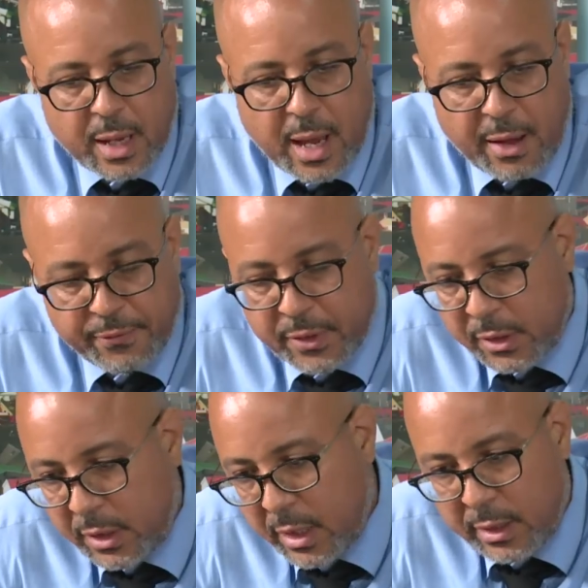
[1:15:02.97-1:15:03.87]
after
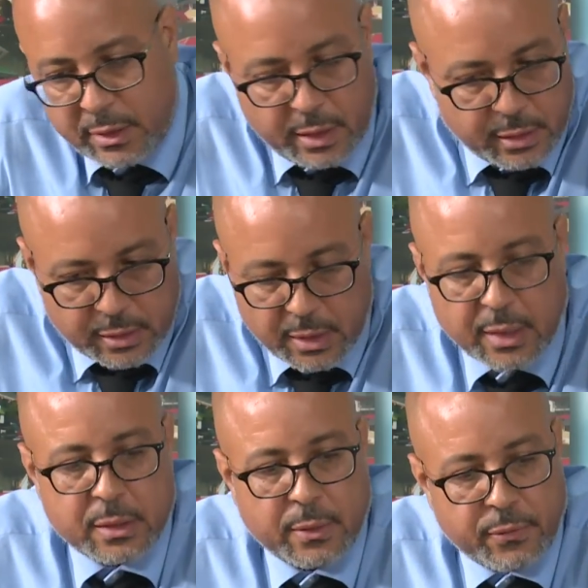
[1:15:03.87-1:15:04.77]
the
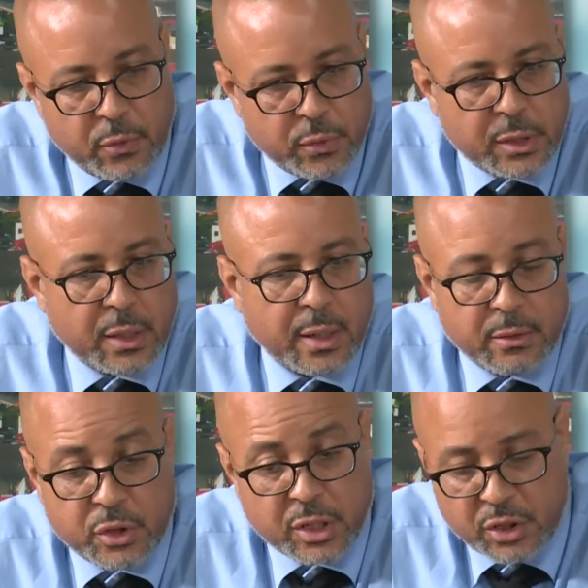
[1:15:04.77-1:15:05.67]
incidents of looting and
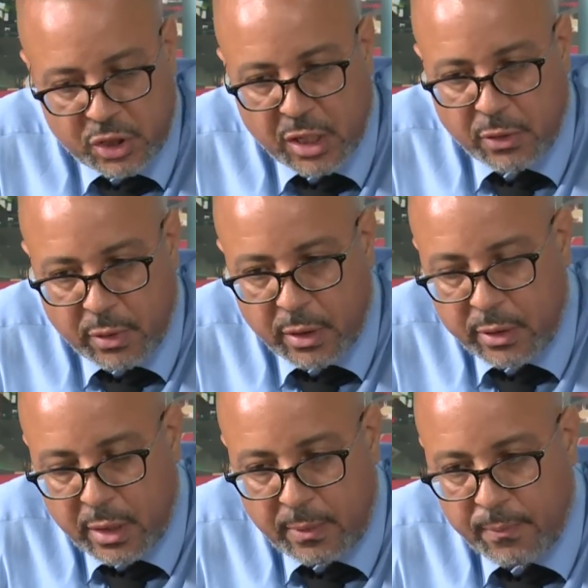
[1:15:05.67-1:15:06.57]
just general
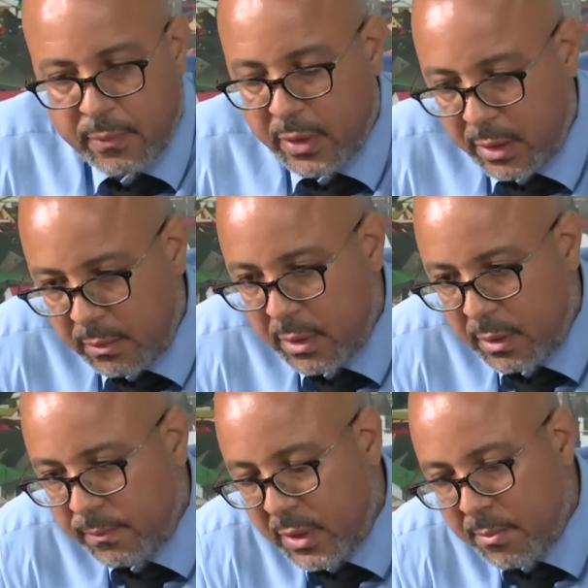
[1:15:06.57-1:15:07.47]
the
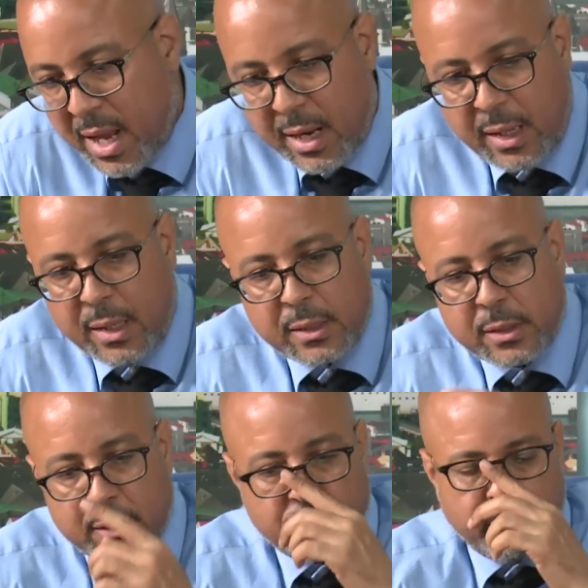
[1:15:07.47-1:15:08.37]

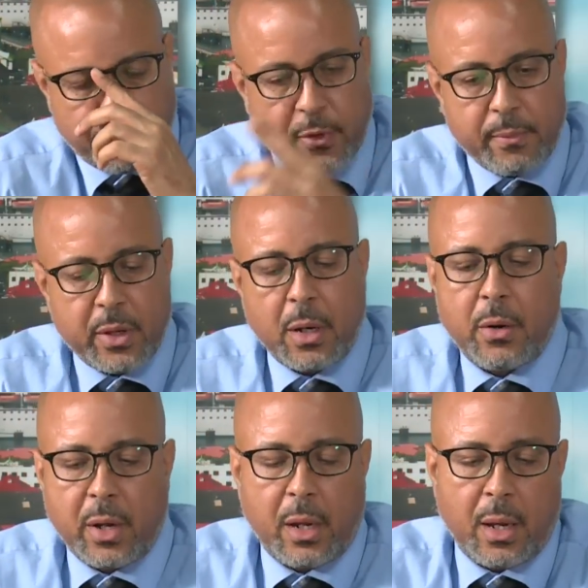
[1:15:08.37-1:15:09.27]
malaise from the
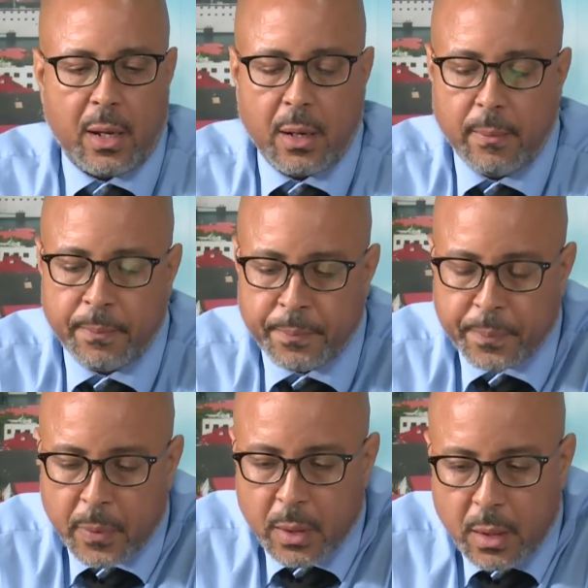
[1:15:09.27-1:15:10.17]
hurricane,
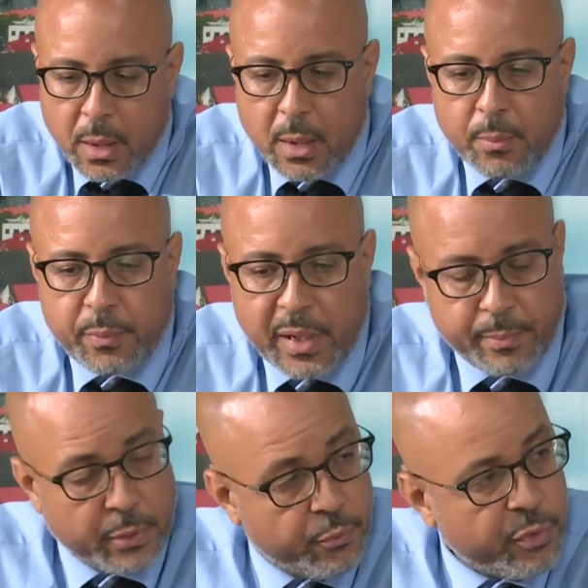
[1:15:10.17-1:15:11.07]

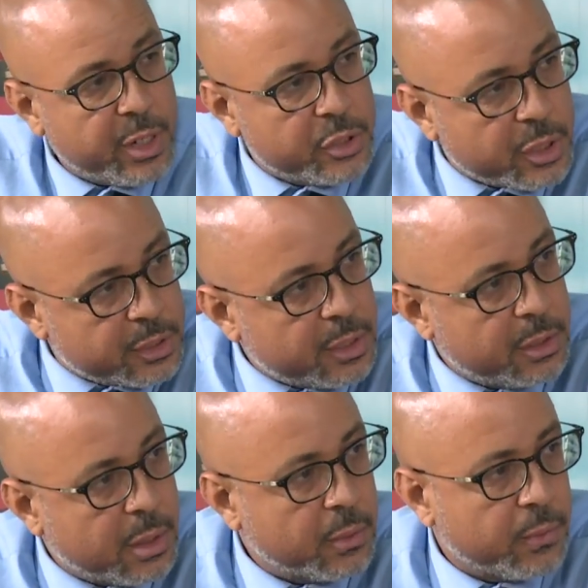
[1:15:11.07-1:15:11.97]
people readjusted
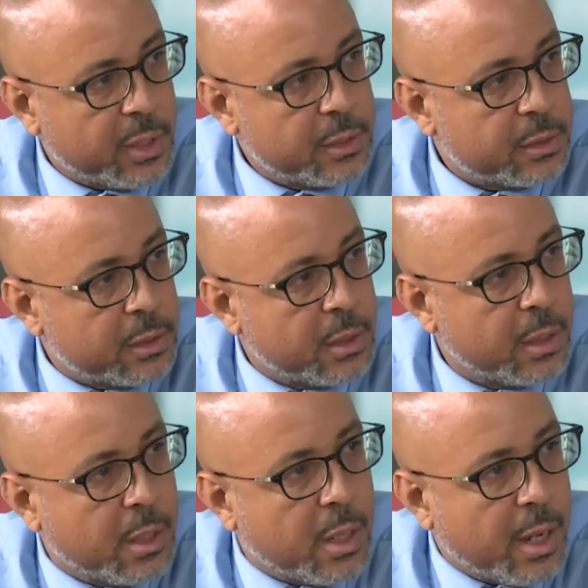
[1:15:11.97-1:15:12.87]
downwards.
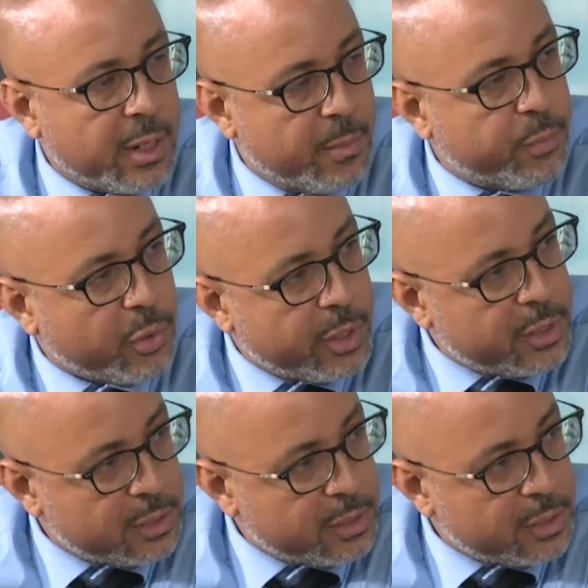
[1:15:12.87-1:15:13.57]
An employer